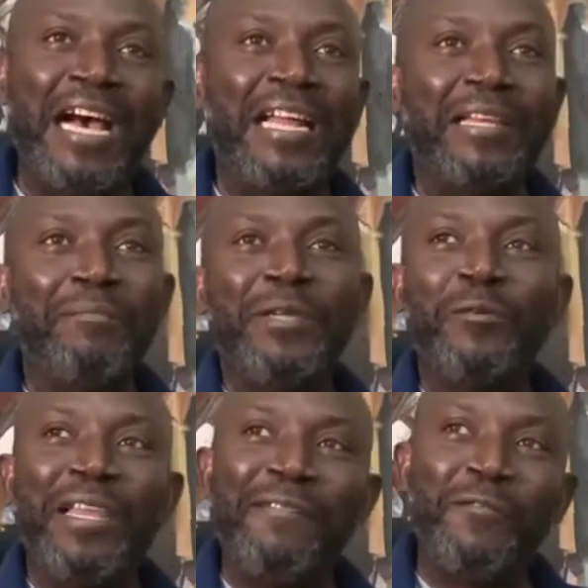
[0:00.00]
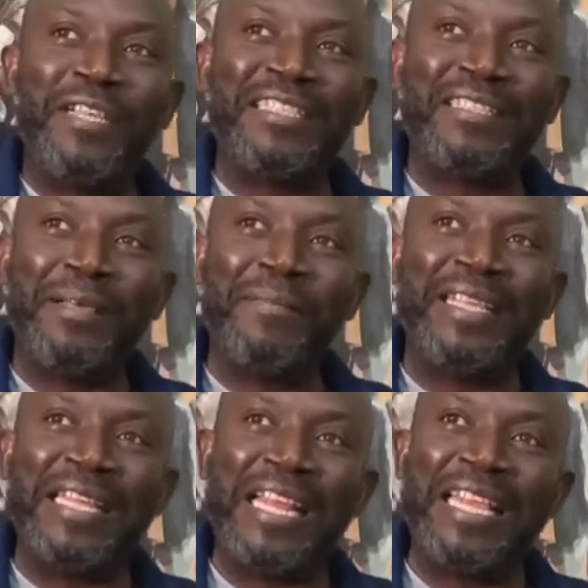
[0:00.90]
And at the middle level is the same
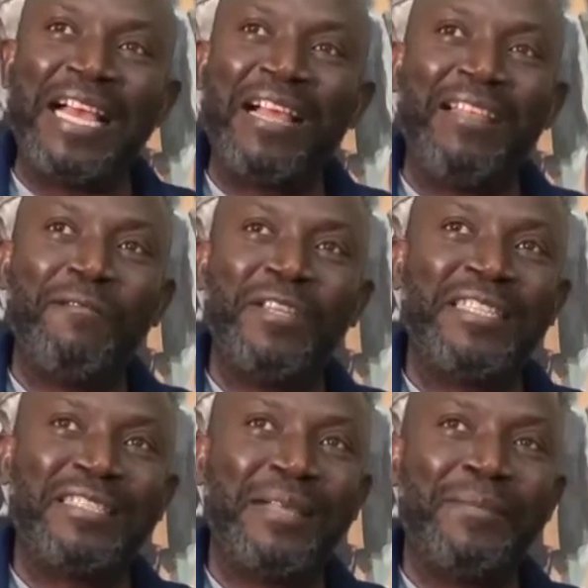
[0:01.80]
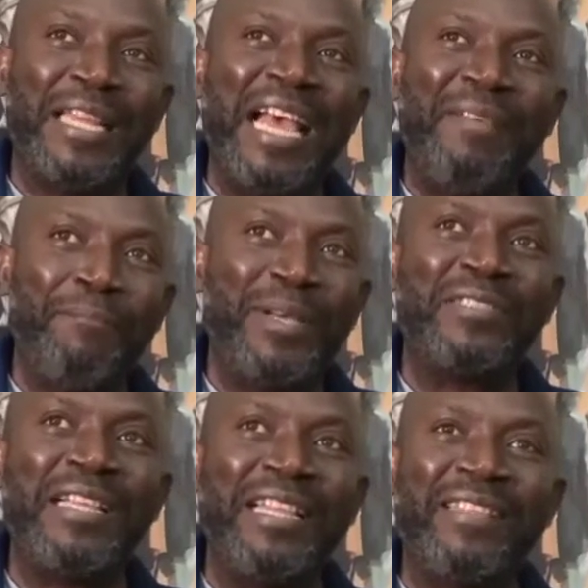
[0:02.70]
thing. At the higher level is the same thing. I
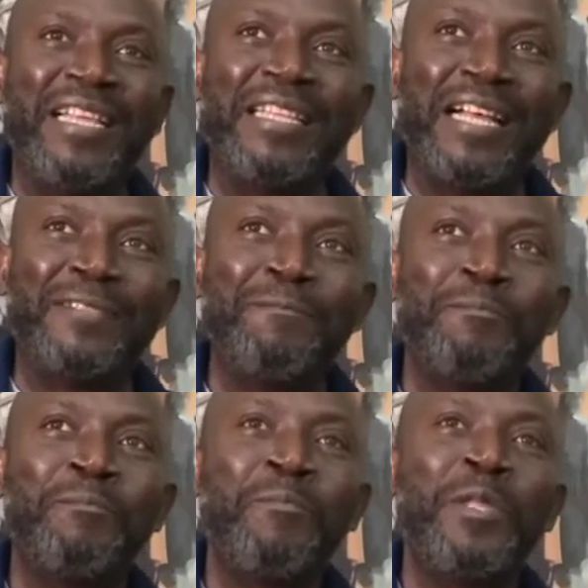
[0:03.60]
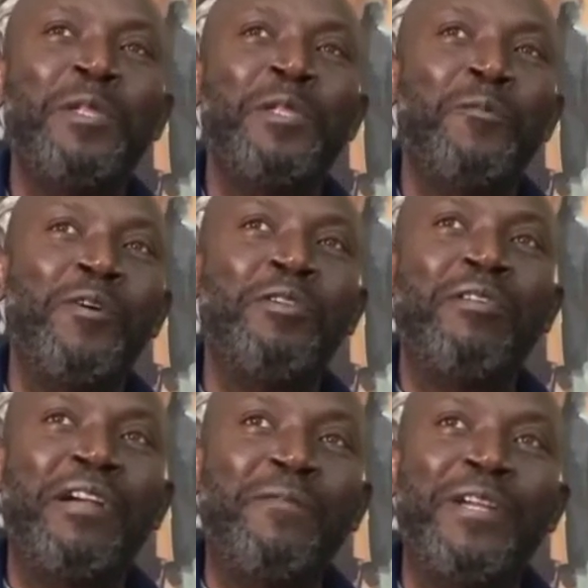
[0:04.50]
personally think that the one
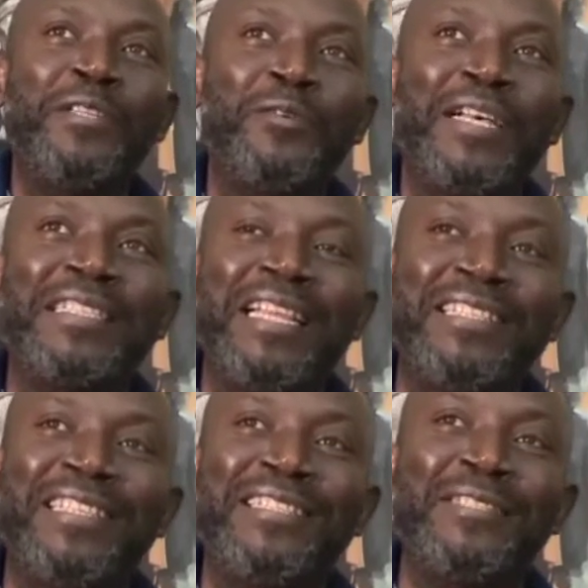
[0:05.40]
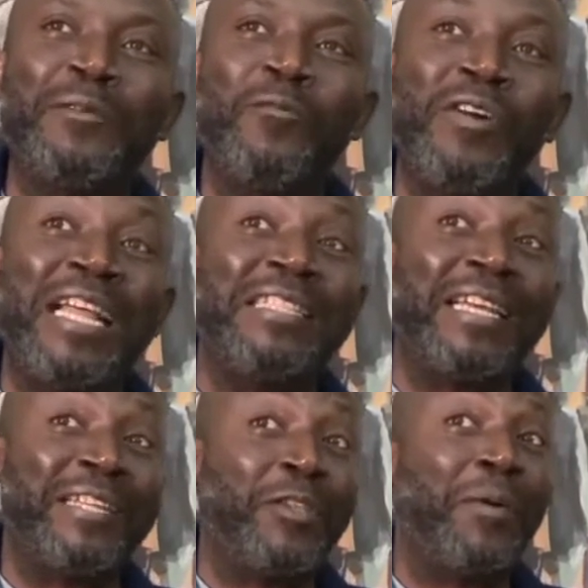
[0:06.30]
you are referring to as elitist is the one that
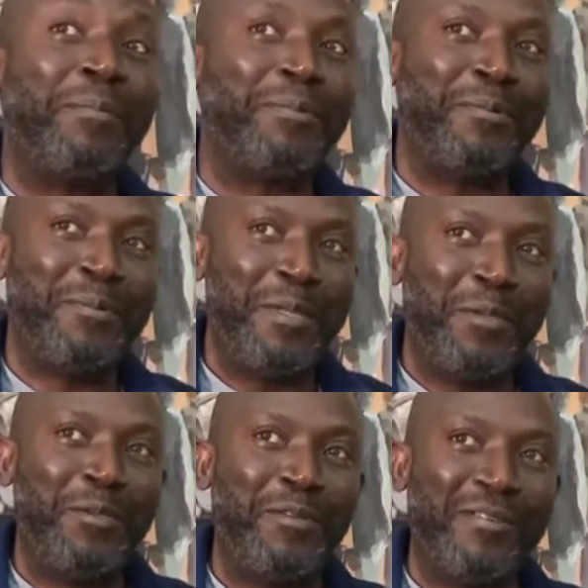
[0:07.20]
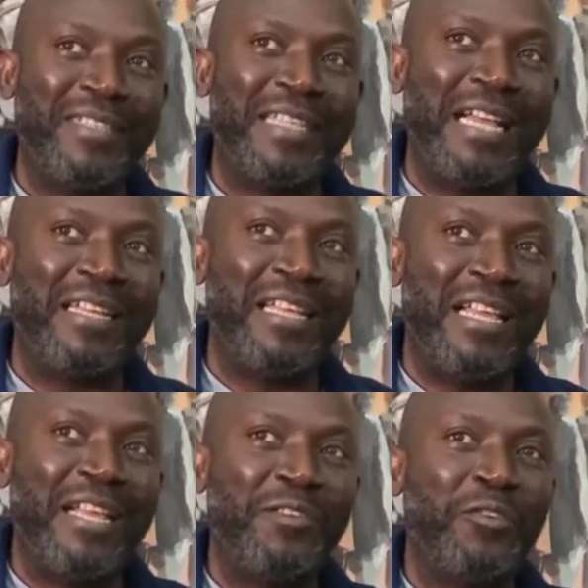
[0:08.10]
is at the top. You understand?
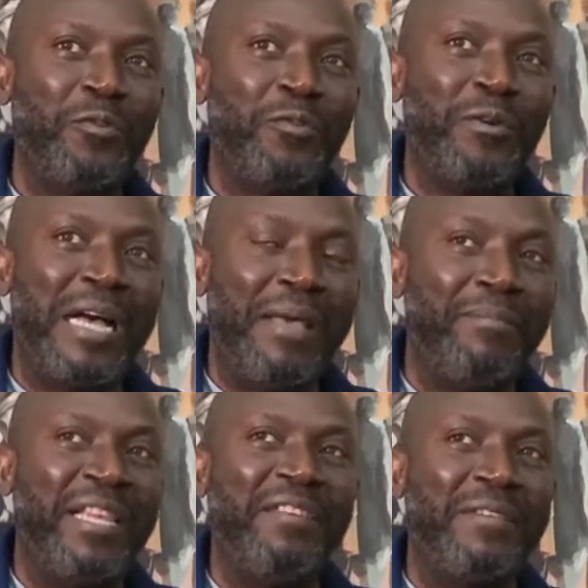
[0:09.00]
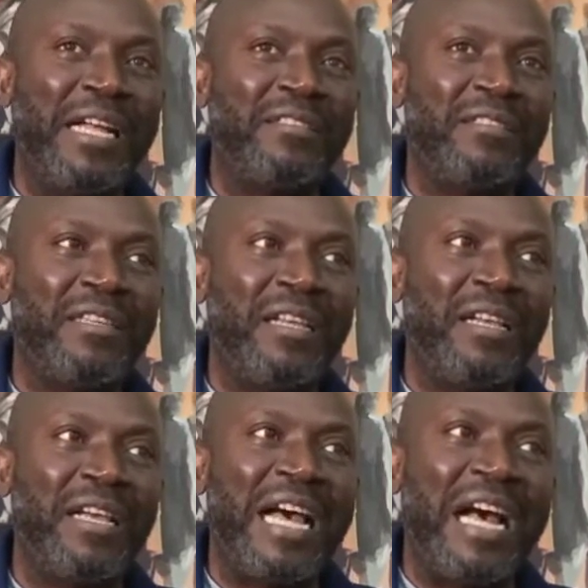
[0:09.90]
So I believe
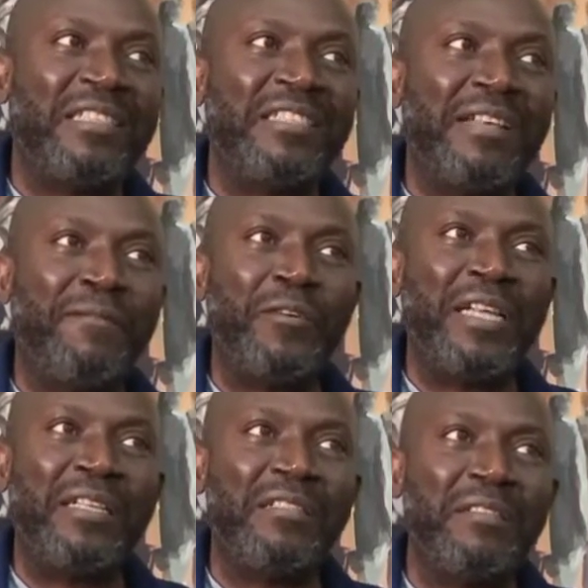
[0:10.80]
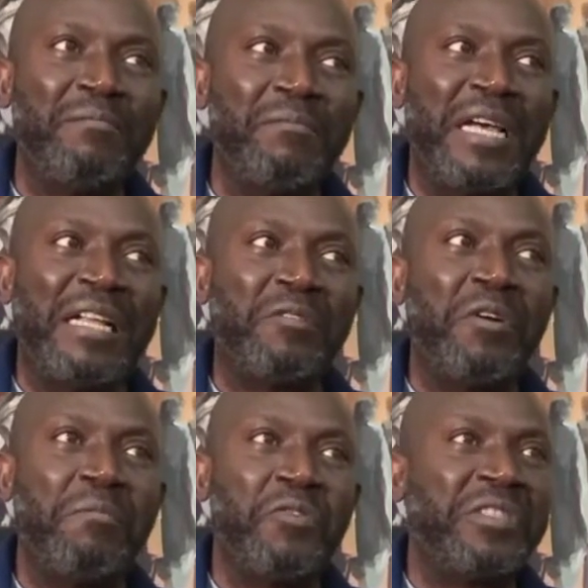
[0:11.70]
that art is afforded at
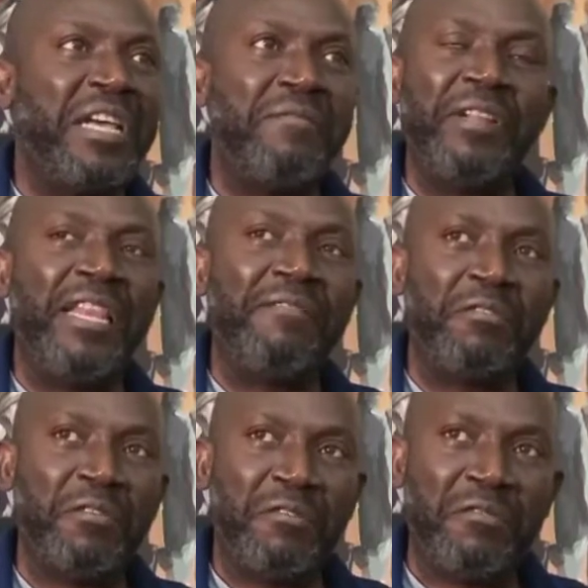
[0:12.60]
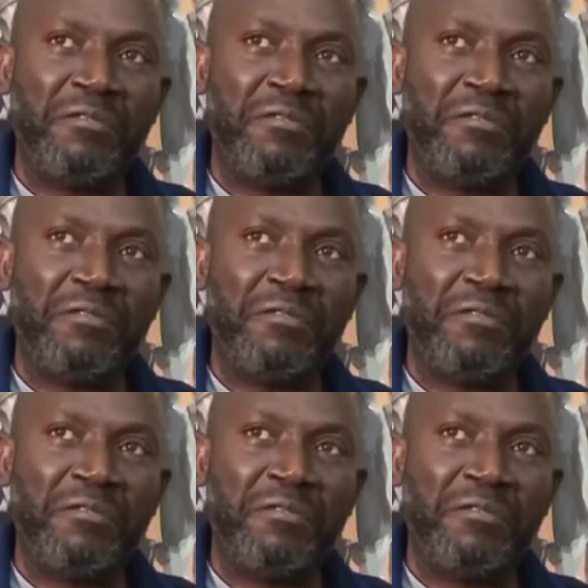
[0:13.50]
almost every level.